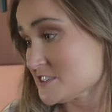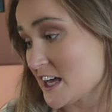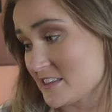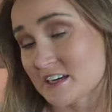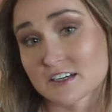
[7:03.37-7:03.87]

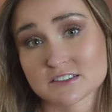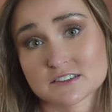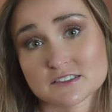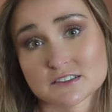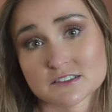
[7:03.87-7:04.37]
nothing
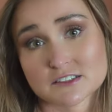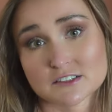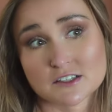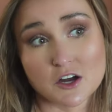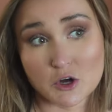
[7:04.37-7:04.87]

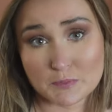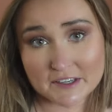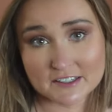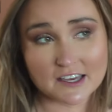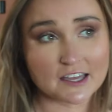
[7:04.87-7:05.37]
open,